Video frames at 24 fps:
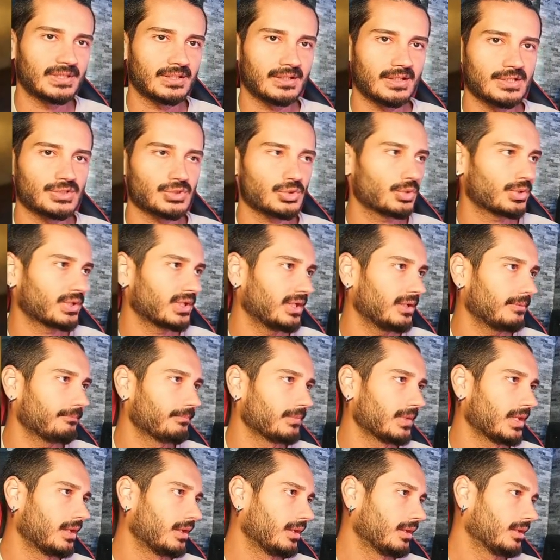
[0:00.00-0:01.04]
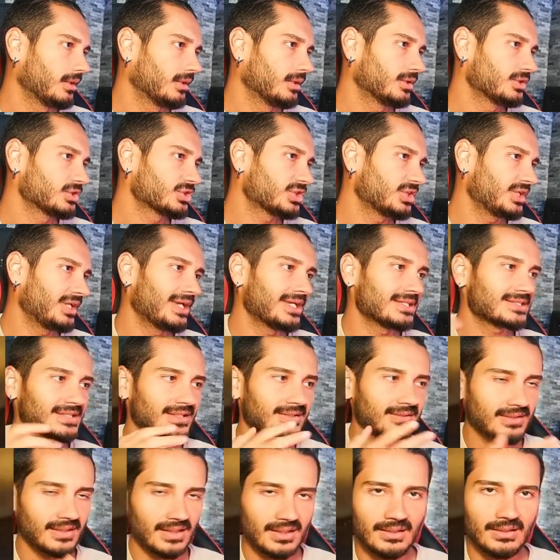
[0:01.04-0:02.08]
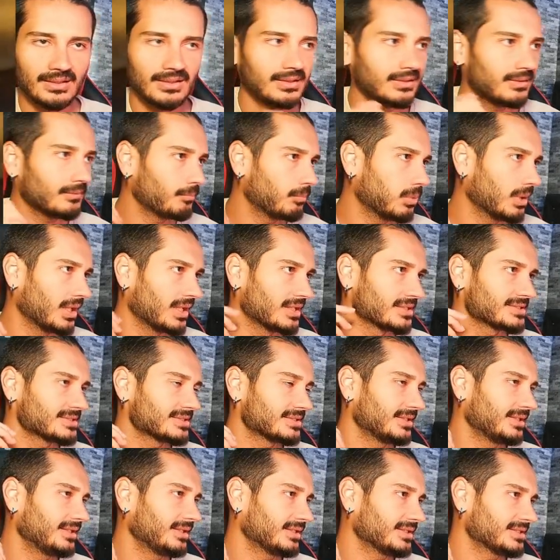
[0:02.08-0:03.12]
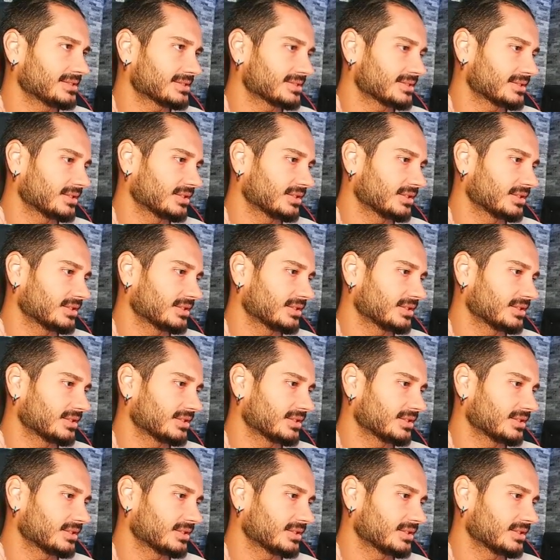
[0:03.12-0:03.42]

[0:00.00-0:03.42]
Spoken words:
guys, okay? She has a Talon plus 6,